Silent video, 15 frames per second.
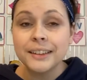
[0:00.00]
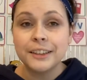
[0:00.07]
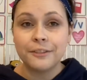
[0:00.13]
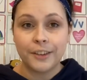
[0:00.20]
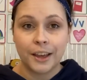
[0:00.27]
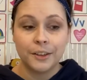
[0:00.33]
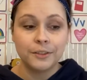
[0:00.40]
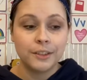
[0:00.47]

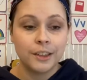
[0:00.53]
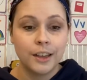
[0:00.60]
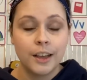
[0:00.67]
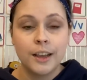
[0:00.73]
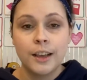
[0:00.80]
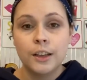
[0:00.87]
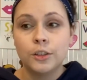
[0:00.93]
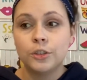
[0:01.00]
found
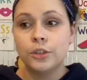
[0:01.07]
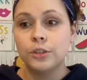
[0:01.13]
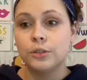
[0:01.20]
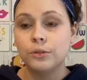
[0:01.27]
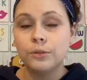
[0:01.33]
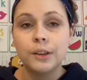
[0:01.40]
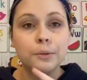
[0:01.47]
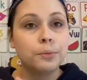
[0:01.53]

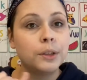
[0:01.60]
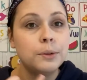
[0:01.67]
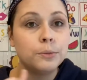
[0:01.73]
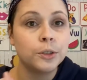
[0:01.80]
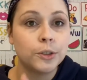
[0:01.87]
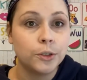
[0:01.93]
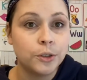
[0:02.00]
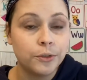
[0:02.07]
to complete more
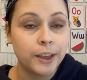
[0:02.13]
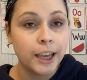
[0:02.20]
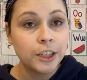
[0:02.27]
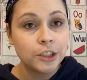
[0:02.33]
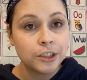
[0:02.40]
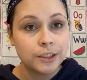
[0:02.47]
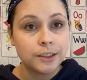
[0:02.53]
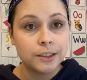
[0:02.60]

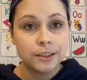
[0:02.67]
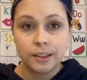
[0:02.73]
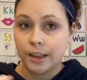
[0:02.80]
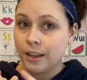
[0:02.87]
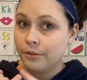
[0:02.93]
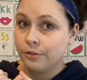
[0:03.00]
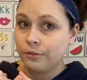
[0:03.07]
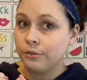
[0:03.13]
certifications
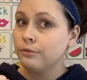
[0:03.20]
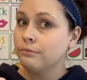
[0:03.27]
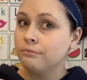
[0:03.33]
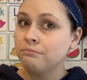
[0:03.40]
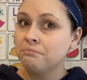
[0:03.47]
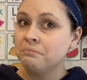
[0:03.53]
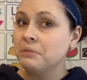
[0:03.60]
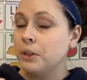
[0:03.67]
if
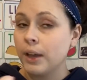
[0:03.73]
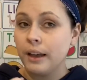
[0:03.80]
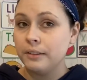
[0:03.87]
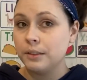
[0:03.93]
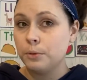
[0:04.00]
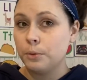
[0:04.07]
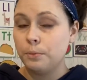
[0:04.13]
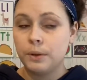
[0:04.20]
you have
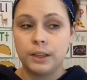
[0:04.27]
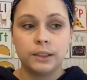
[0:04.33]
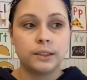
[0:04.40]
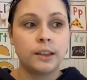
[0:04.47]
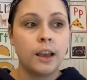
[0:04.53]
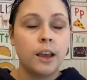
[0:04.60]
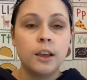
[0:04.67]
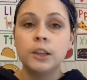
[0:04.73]
some openings.
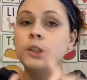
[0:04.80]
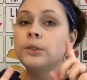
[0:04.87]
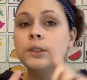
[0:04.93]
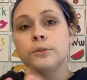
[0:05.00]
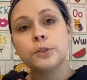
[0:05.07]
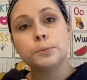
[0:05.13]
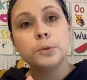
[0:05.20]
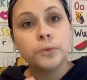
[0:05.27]
Use it
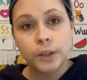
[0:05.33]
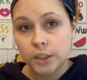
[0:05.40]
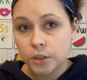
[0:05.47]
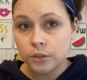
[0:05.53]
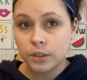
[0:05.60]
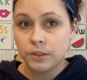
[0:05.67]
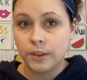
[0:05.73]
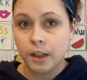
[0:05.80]
for
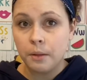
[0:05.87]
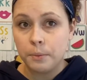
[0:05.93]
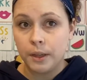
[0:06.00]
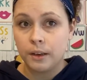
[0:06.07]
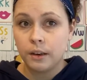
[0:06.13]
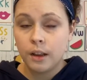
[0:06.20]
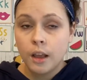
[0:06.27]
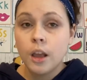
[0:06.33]
professional development.
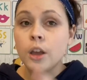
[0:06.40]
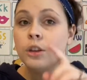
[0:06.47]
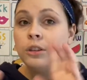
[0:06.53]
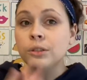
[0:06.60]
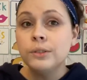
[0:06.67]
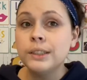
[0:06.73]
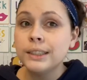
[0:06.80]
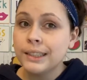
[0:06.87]

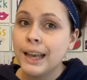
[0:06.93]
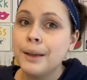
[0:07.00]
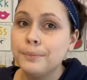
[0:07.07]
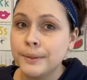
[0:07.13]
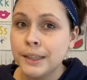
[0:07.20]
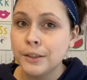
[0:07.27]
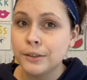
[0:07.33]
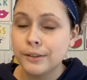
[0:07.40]
Use it to
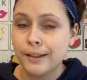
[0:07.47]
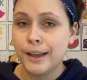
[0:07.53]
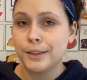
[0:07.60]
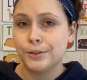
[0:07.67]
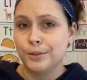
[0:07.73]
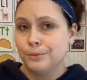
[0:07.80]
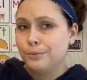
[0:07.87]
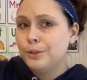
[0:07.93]
update your
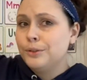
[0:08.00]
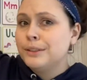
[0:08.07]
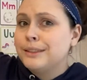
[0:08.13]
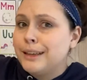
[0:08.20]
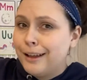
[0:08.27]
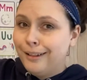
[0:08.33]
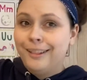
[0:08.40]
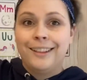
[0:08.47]
classroom. You can
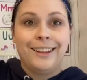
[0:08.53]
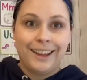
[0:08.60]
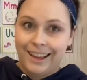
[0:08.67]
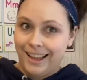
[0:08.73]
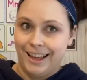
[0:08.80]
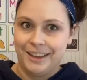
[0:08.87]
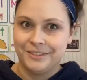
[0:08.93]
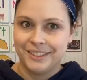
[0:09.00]
tell
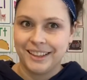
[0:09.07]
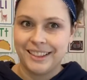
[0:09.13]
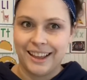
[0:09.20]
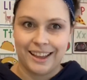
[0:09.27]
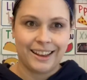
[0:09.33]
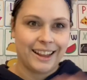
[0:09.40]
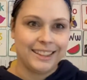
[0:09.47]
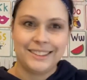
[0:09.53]
I've done
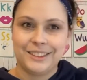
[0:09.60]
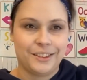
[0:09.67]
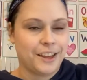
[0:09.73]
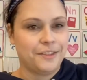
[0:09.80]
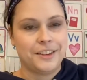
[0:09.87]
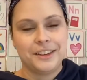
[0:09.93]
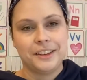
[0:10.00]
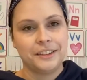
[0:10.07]
that. I still
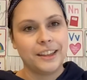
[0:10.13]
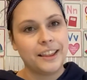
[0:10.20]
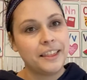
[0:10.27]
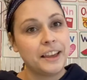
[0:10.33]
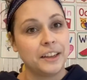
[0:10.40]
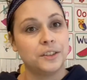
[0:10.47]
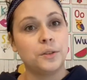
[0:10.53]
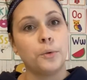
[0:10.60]
haven't nailed that thing
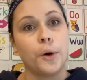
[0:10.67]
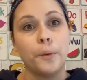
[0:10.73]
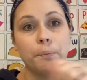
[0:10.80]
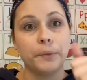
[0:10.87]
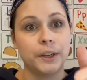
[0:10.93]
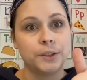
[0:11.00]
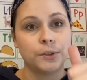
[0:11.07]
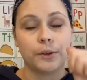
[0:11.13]
into the wall,
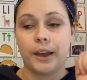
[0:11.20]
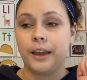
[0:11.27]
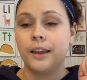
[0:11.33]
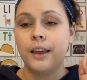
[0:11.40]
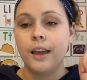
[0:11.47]
but it's okay.